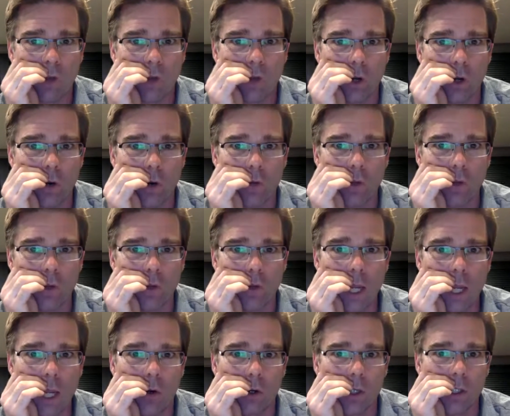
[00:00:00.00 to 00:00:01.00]
photo of the
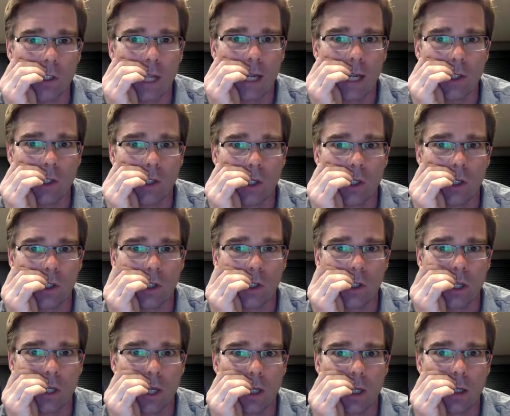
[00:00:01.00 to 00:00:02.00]
week, or is that
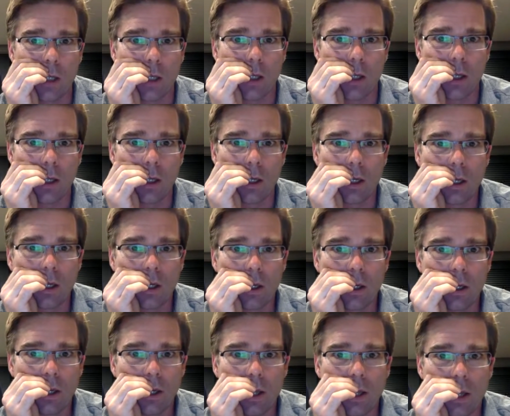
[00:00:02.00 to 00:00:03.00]
just
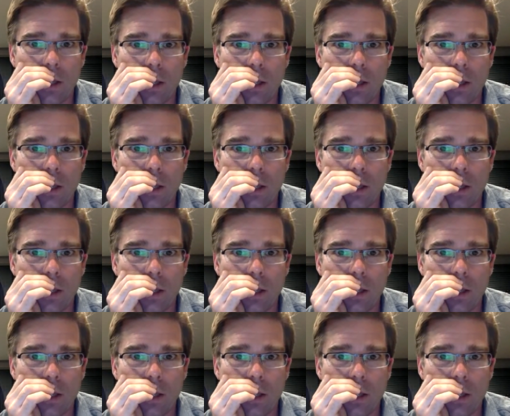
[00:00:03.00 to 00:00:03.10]
in